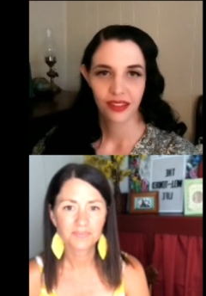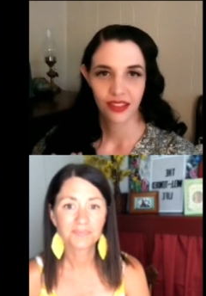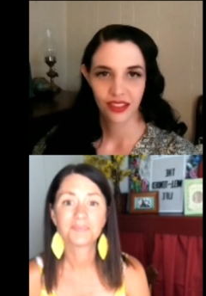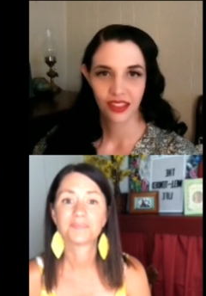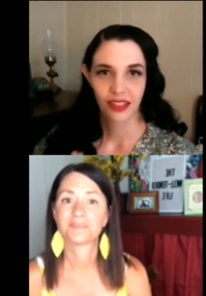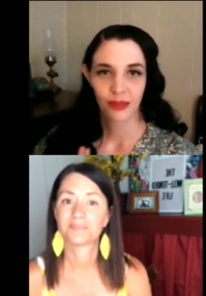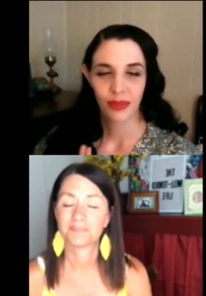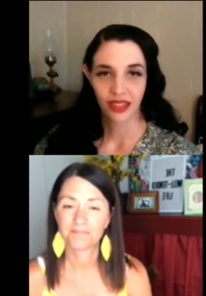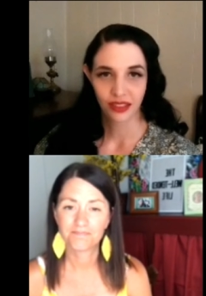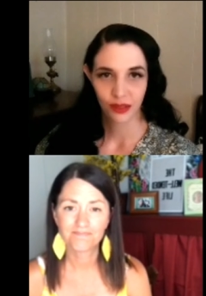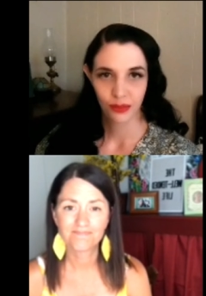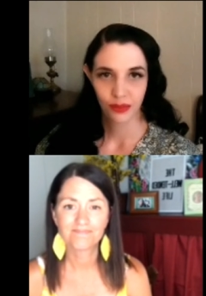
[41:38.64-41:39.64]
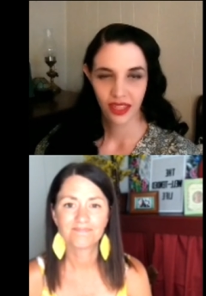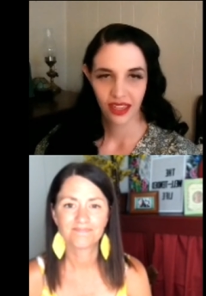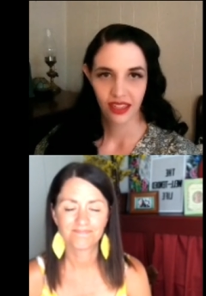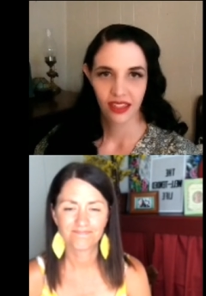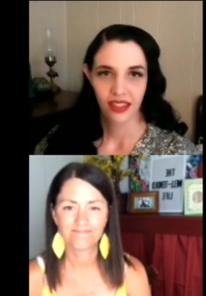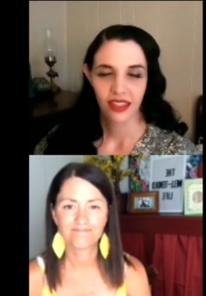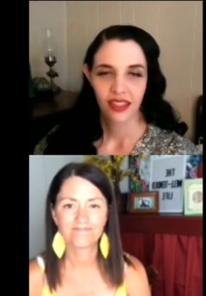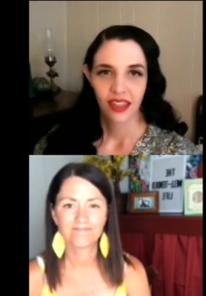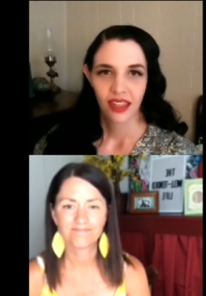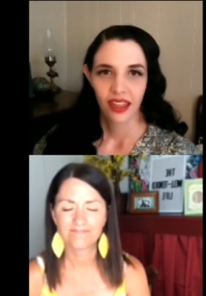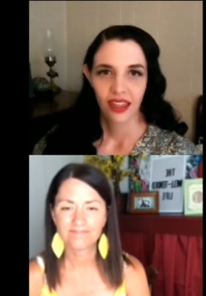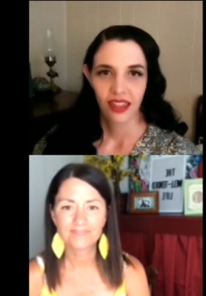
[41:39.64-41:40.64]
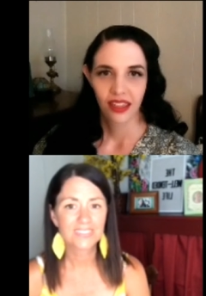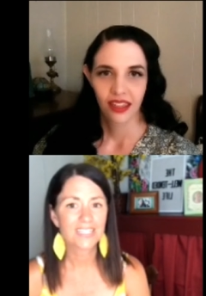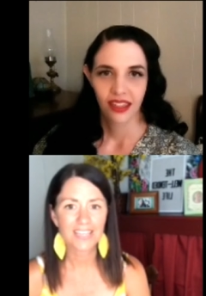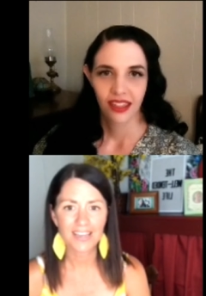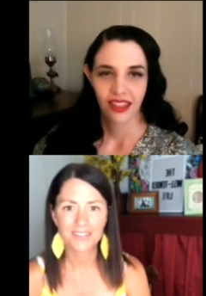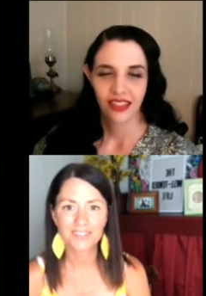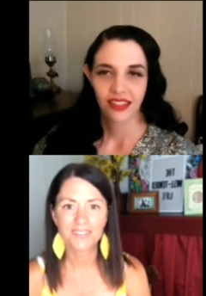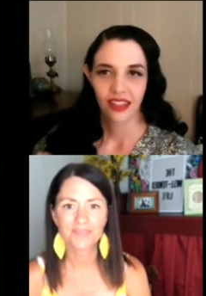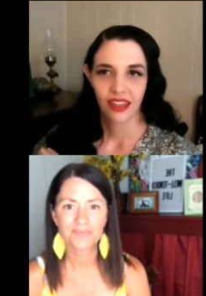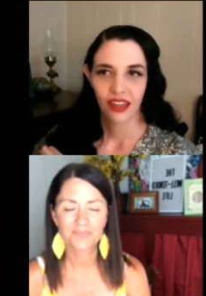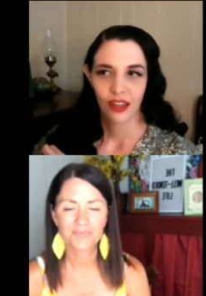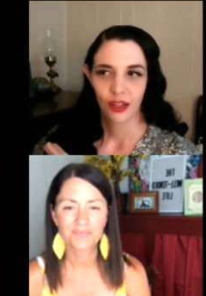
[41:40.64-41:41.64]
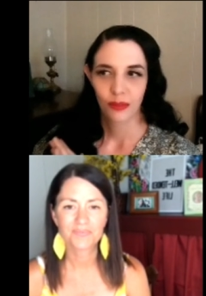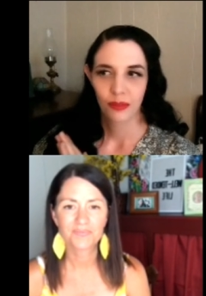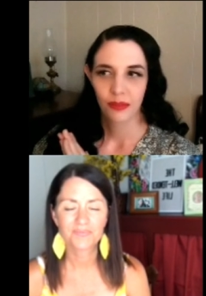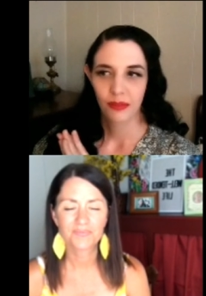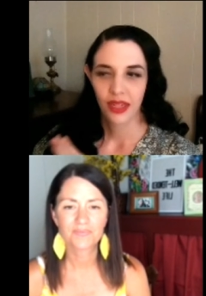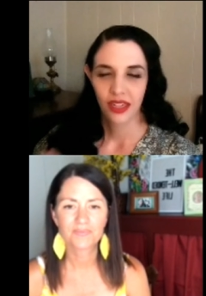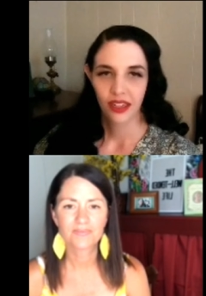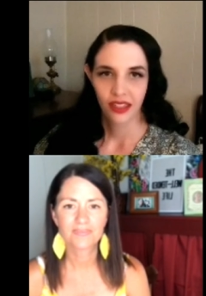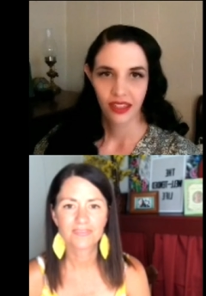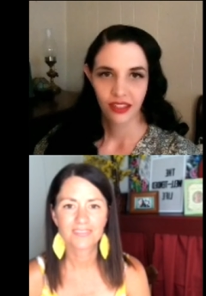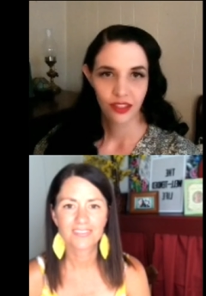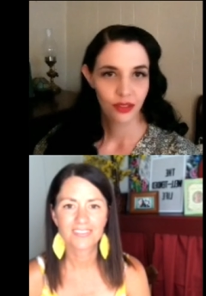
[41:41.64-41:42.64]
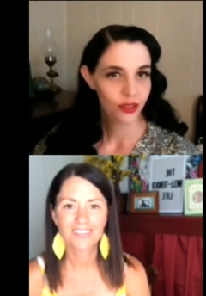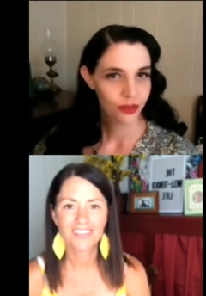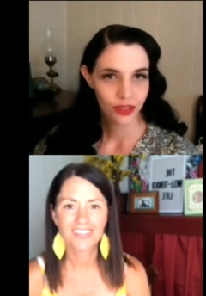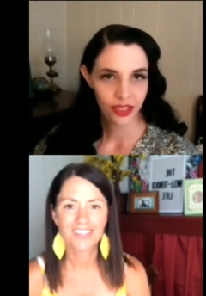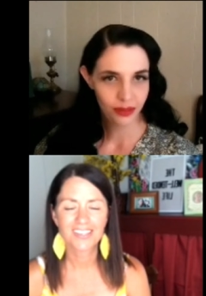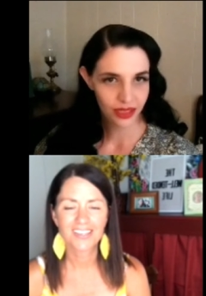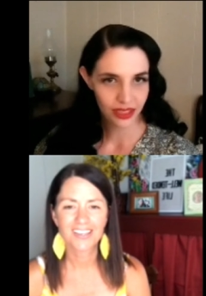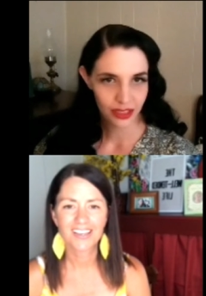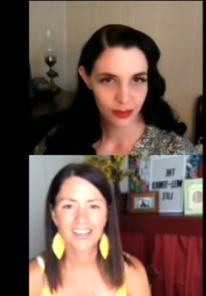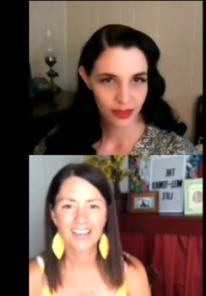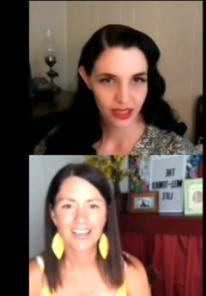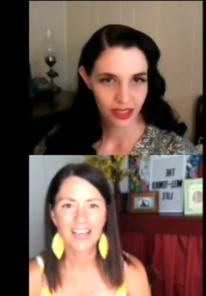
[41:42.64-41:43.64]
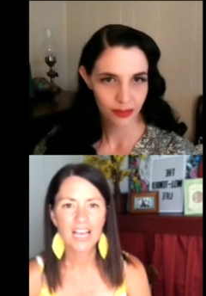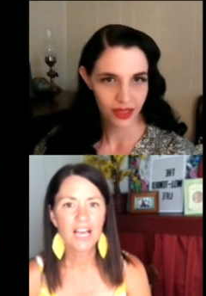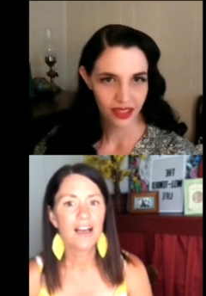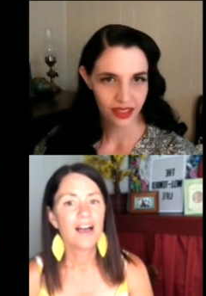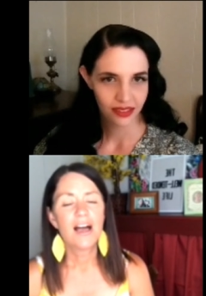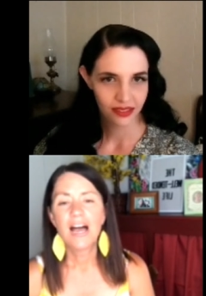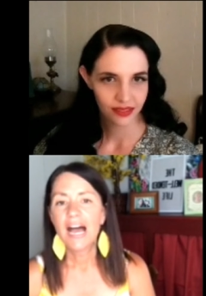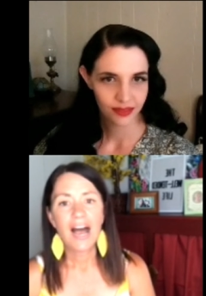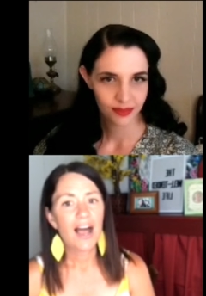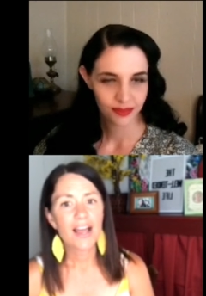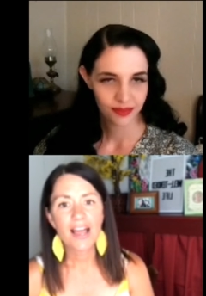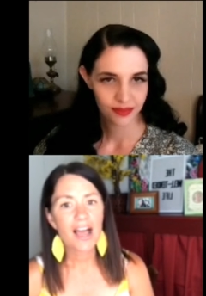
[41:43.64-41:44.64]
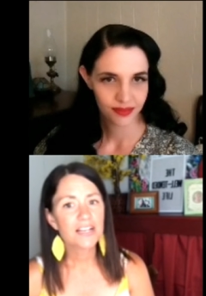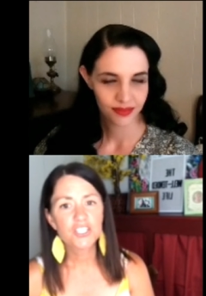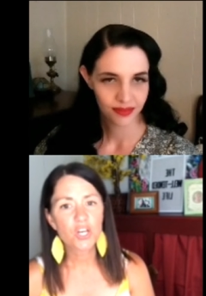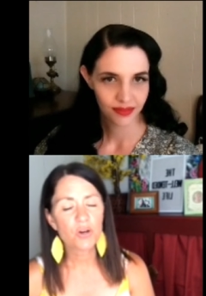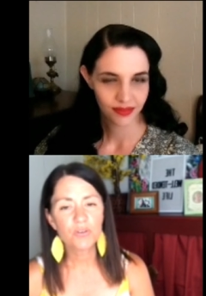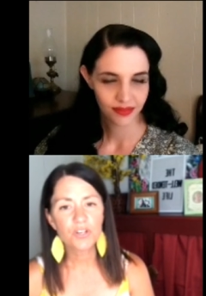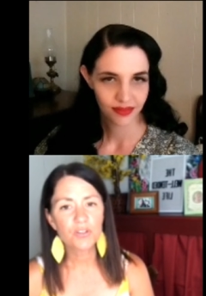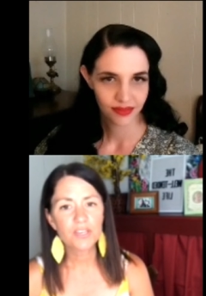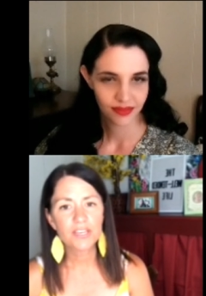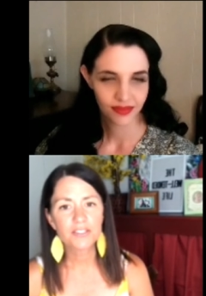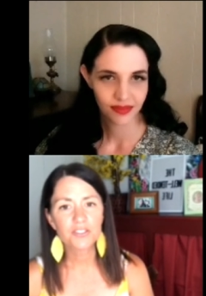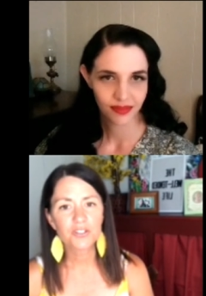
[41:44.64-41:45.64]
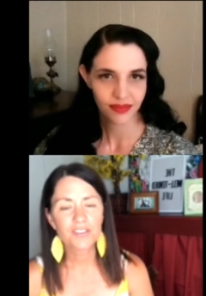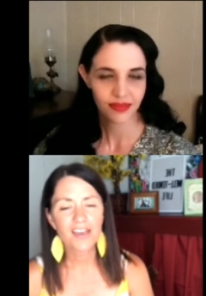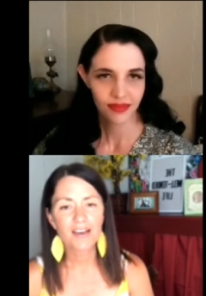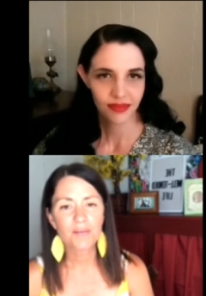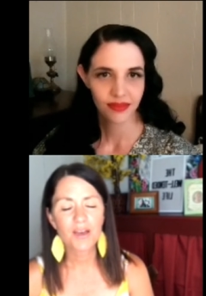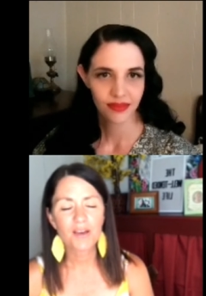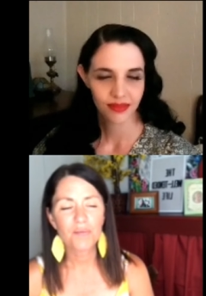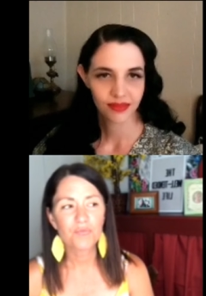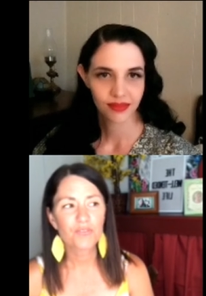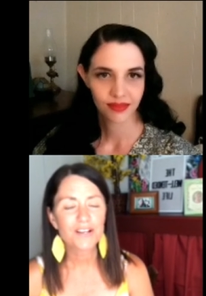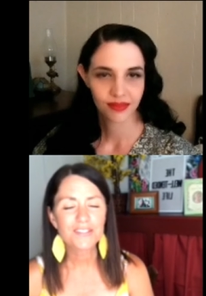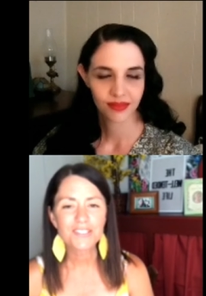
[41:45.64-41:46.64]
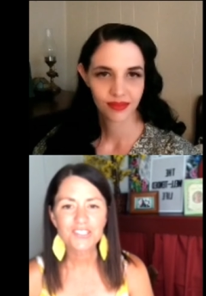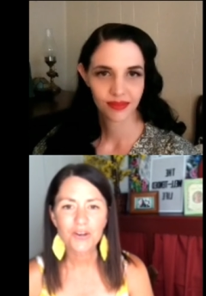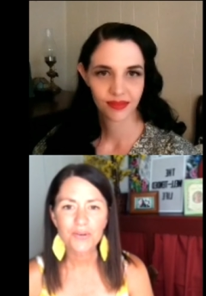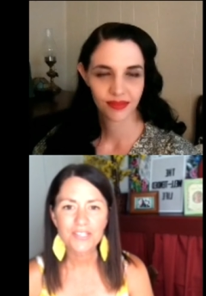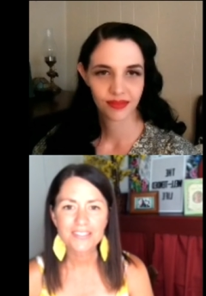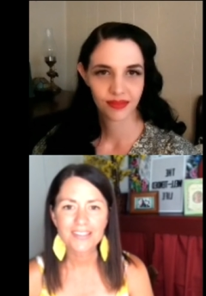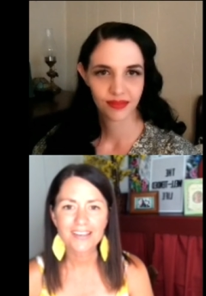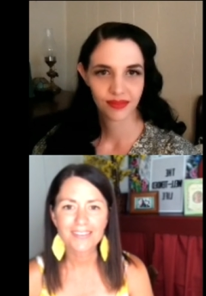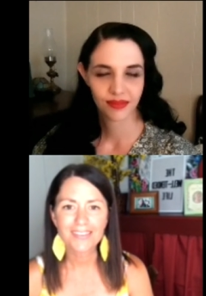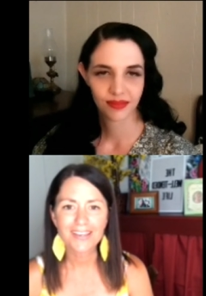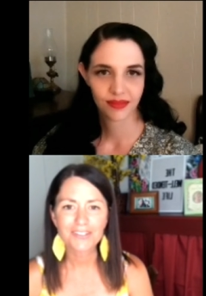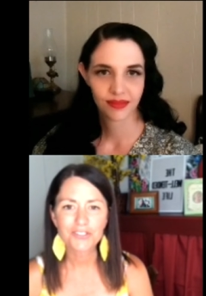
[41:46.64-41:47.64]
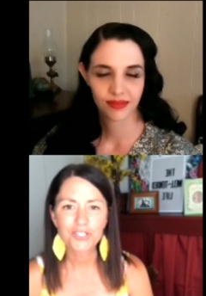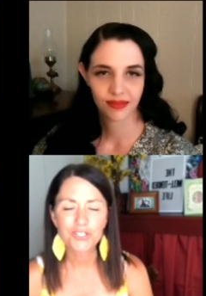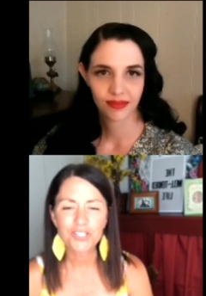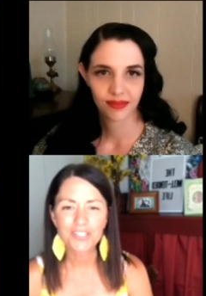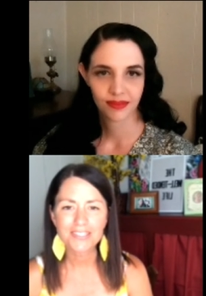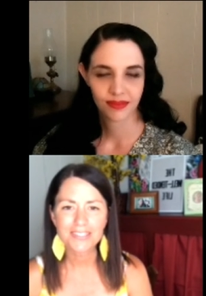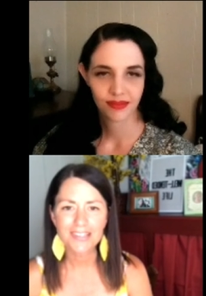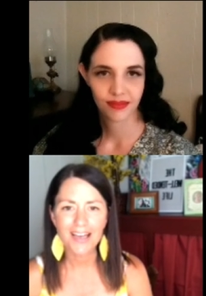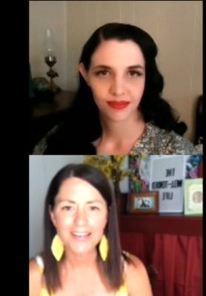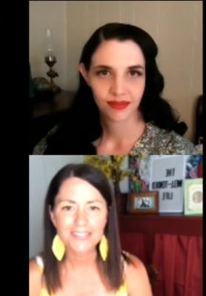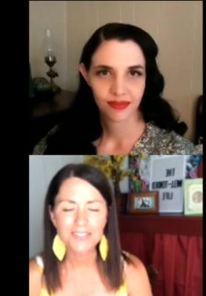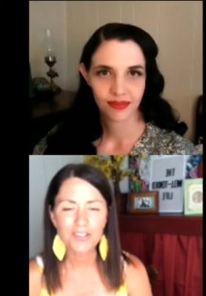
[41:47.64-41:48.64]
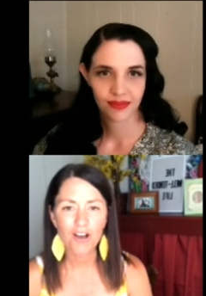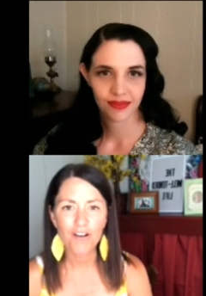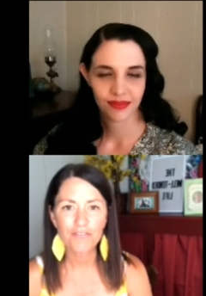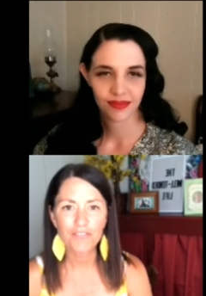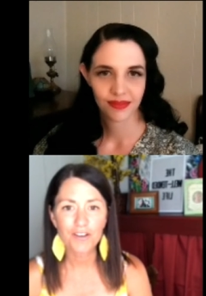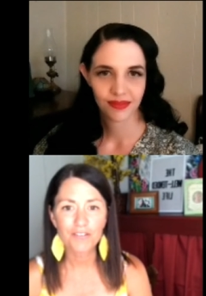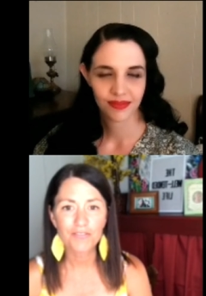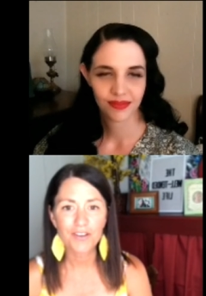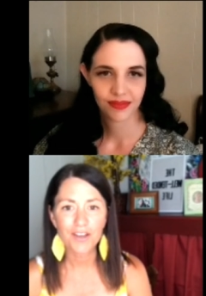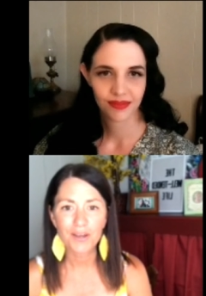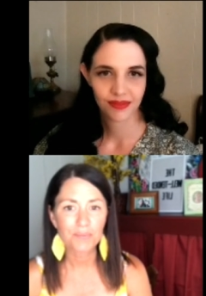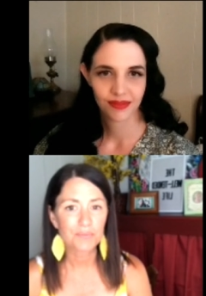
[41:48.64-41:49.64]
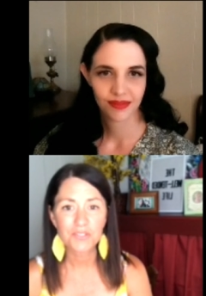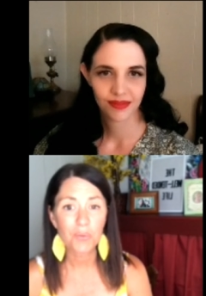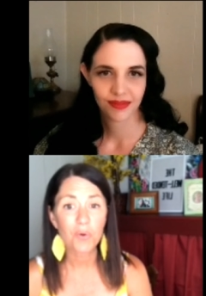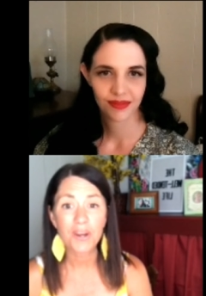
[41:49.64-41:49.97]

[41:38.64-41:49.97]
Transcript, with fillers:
Speaker 1: her son that passed away. And yes. um, Mary, do you know who she was inspired by?
Speaker 2: I, I don't know the answer to that. Um, Frances always said that she took a slice off of um, someone